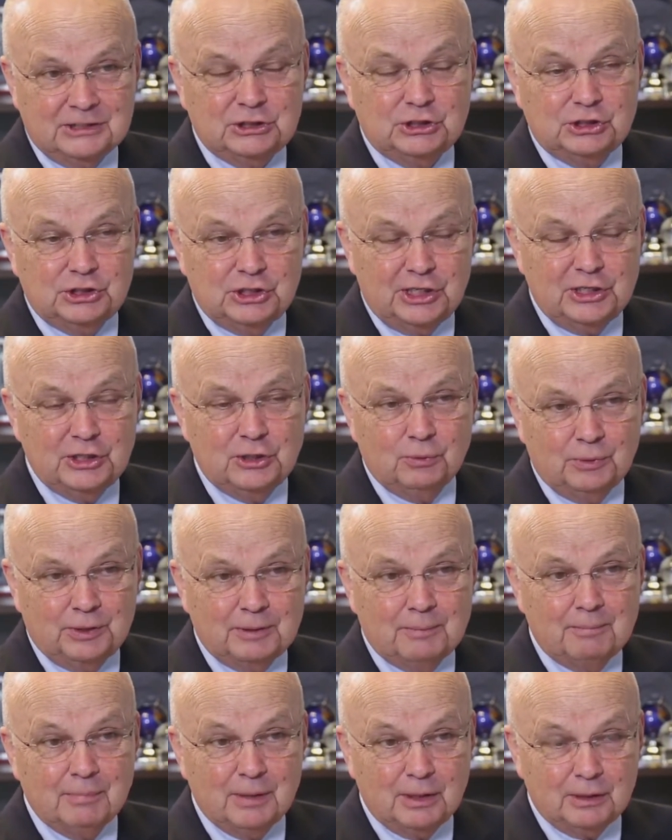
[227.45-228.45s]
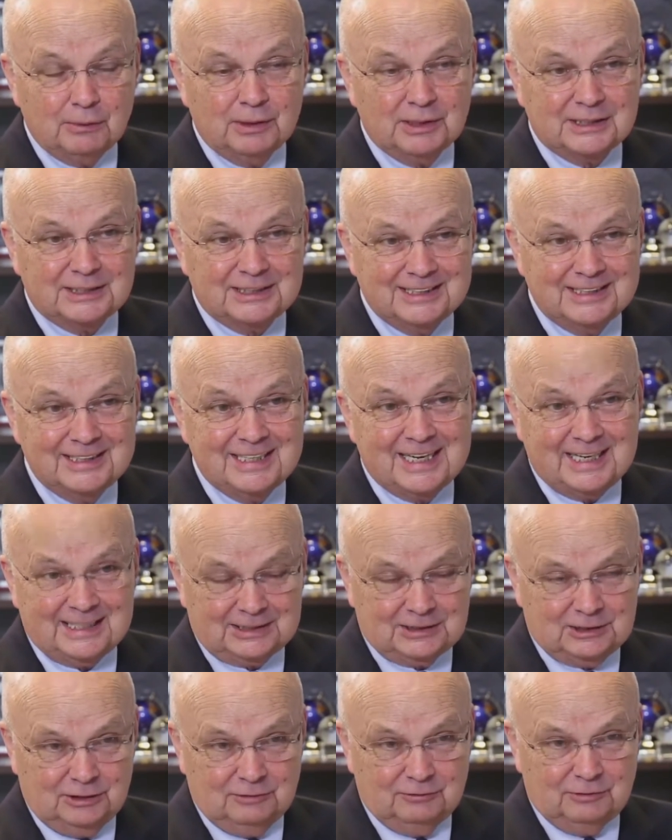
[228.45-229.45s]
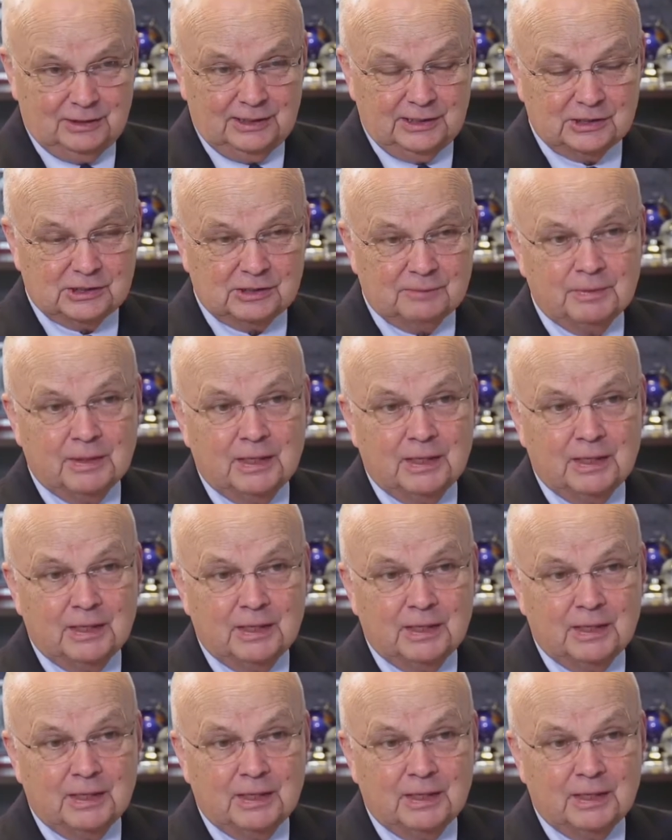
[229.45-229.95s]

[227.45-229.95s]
genuine American activities,